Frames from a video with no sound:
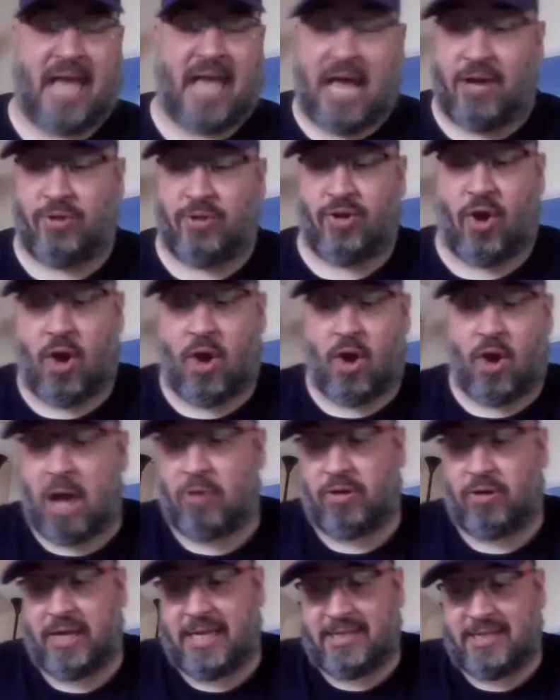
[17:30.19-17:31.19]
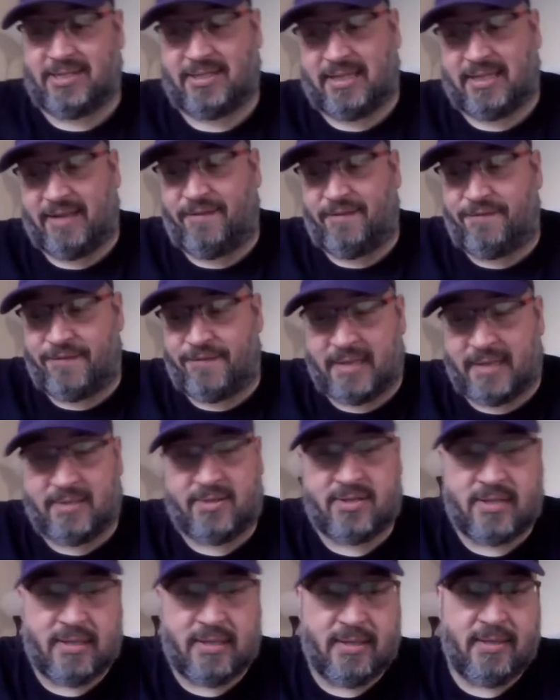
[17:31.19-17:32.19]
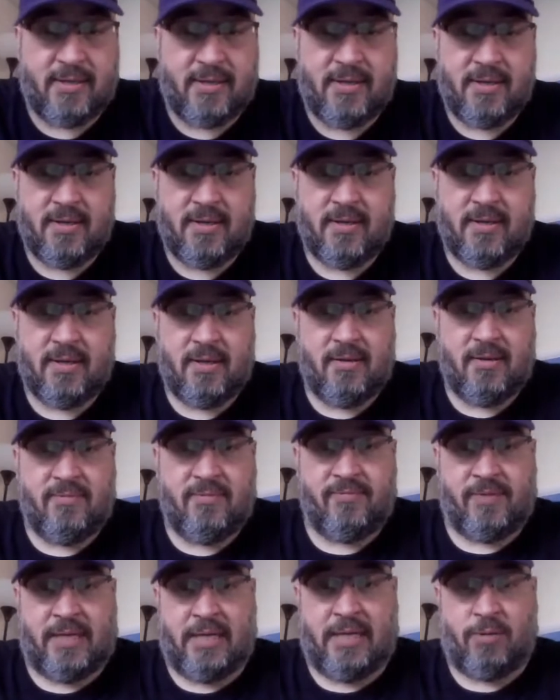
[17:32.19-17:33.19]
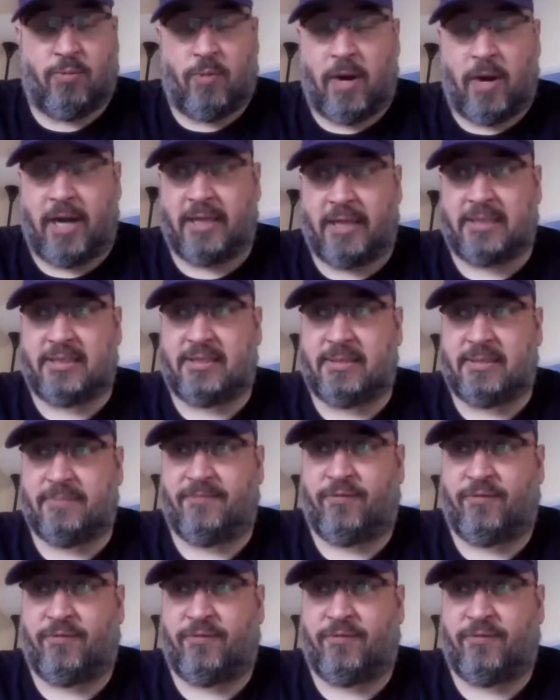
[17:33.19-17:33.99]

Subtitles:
I don't know how his defense really works.